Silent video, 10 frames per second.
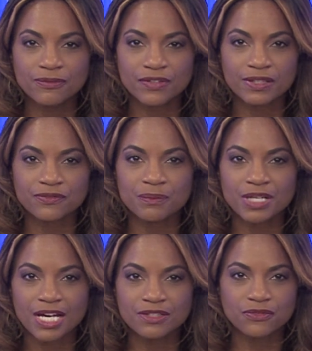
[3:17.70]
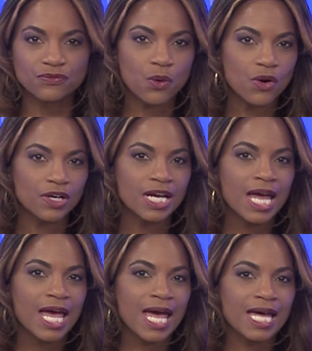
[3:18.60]
fair from 9 to 4
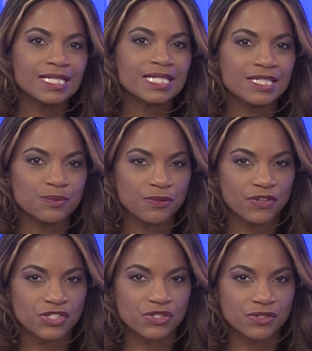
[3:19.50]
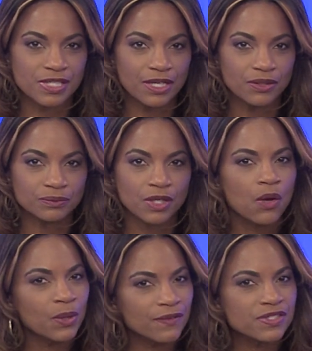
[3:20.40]
at East Professional Center.
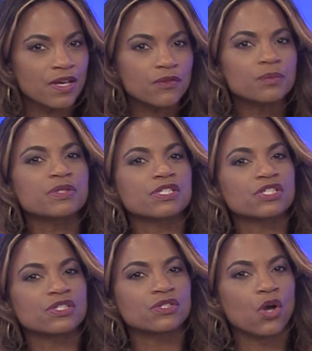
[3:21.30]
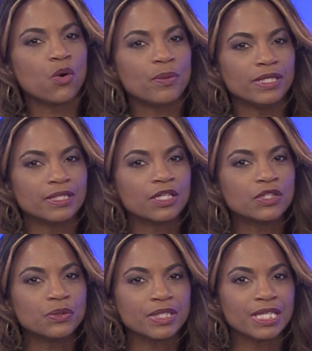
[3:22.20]
We have several positions open,
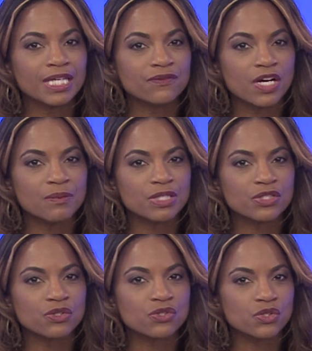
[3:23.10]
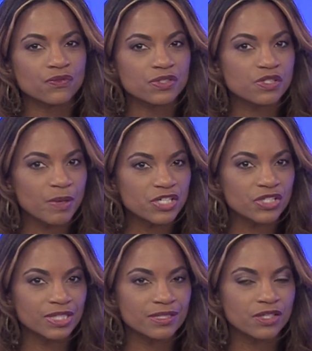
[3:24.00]
including environmental service
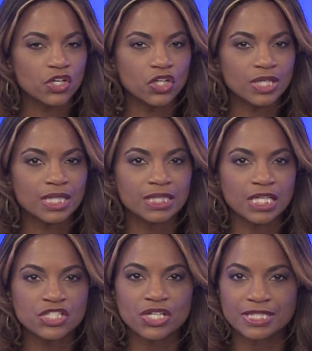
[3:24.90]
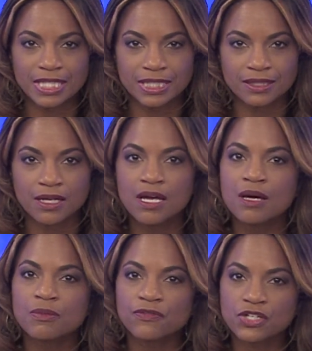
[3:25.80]
specialist, cook, lunch attendant,
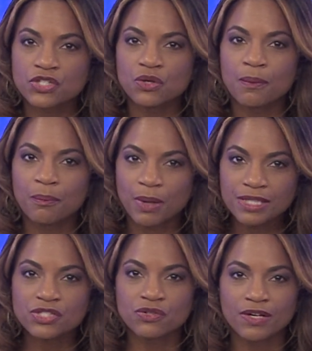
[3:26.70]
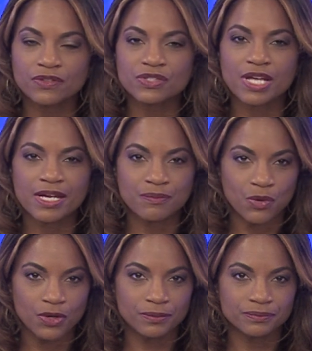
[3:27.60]
professional bus drivers, and
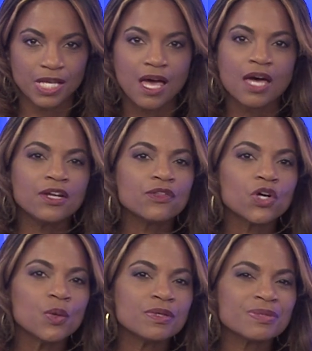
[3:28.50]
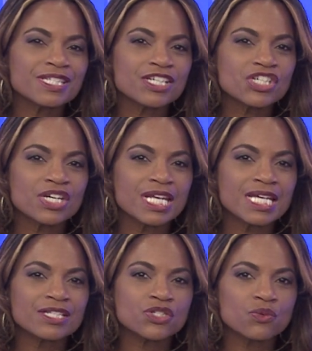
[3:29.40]
more. Another open position
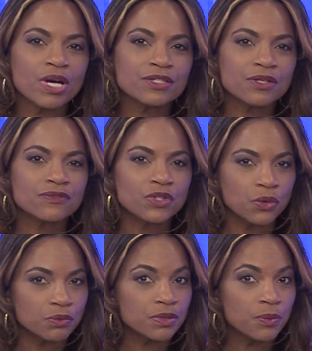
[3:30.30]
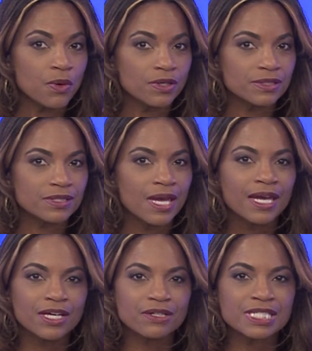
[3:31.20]
is Director of Total Rewards.
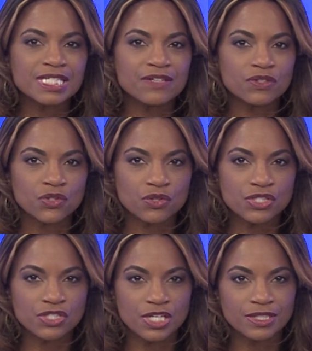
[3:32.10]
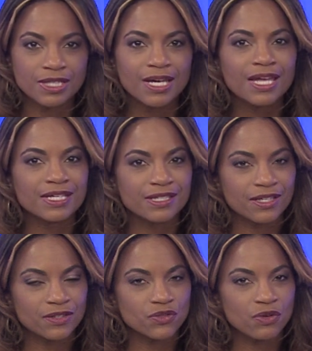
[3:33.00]
Here is Stephen Christian,
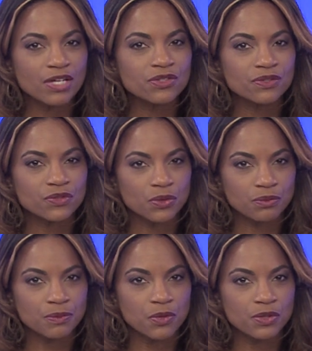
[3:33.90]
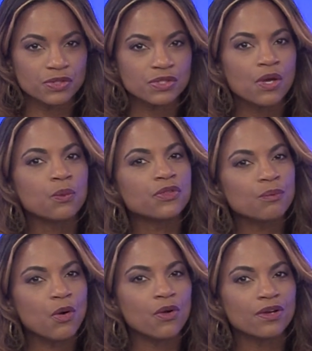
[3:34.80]
Executive Director of Total Rewards, with
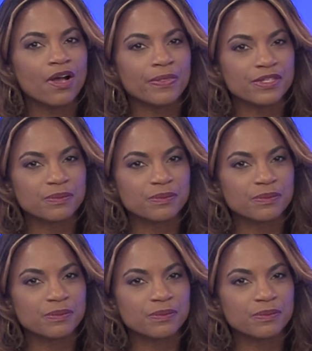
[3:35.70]
more on this